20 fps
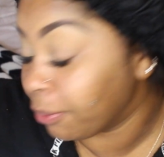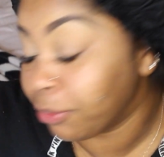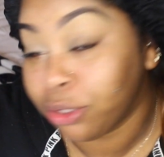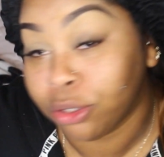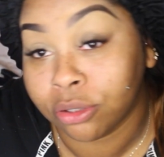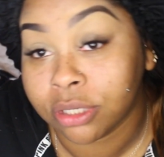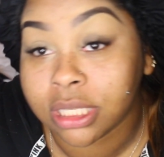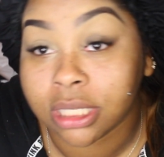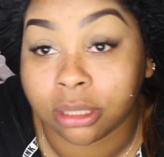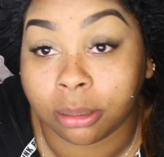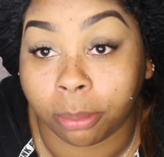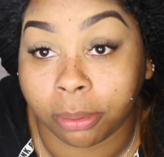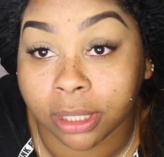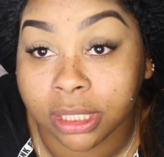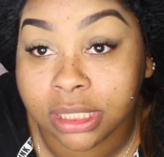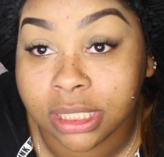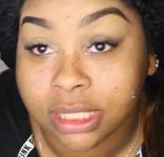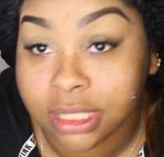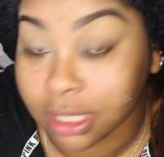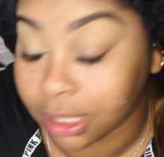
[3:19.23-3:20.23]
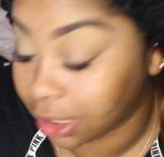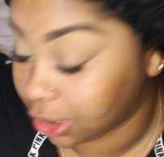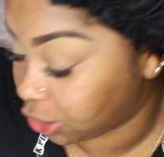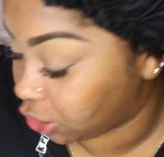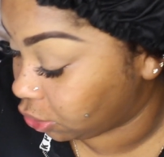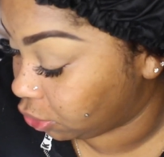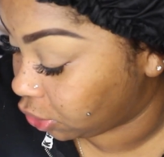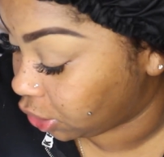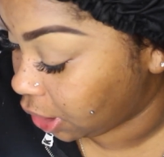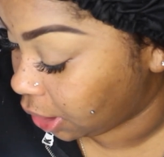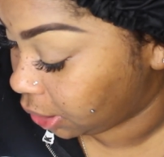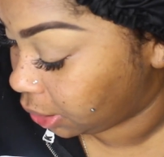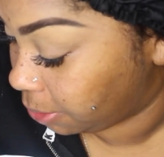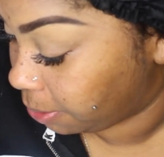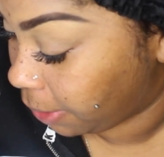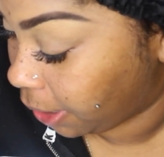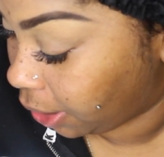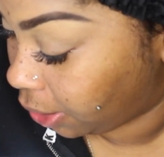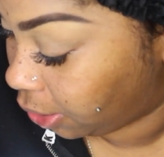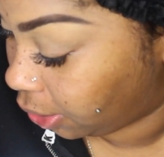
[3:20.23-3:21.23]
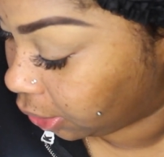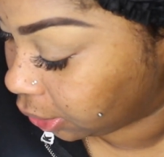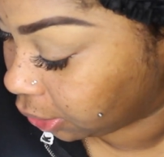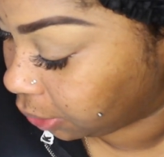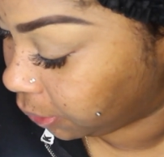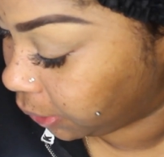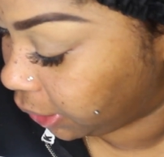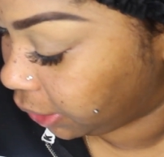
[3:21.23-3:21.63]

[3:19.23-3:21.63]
I'm using the brushes that I showed y'all in my haul or